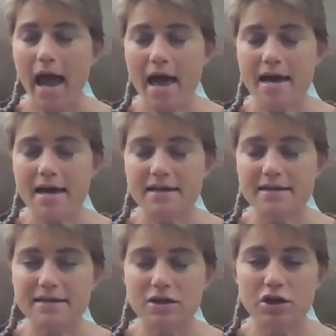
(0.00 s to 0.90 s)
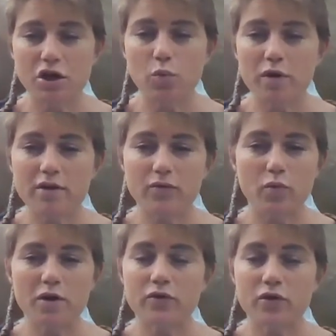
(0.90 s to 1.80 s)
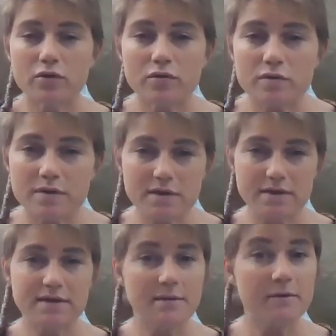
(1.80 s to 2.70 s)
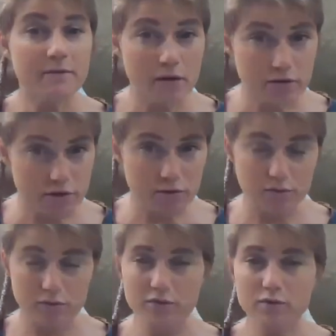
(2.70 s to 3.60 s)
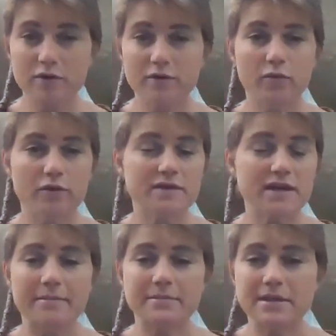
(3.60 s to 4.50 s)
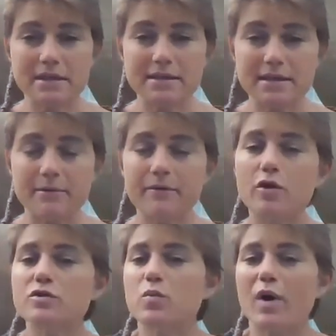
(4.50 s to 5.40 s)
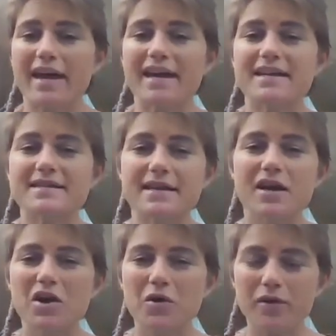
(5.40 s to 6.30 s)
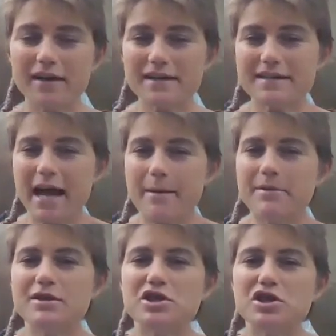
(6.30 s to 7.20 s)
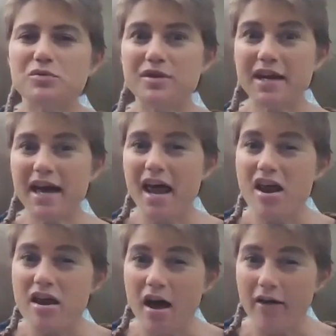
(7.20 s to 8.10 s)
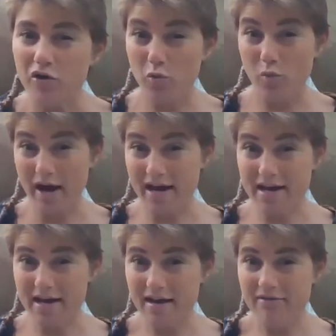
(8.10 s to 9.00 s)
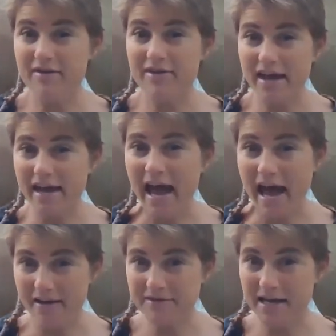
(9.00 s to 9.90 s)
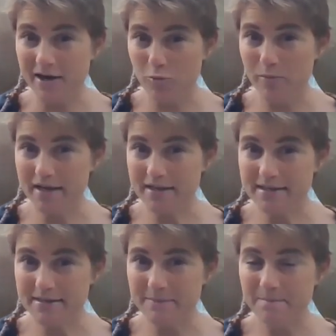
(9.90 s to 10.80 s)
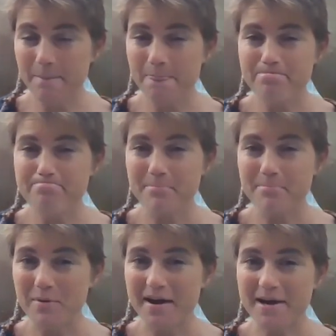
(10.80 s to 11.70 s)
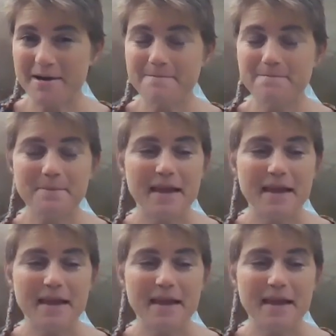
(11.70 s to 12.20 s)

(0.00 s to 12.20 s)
And we've used some of those tools, we've tapped into some of those ways, and we're going to tap into yet another way that they have to help us. Okay?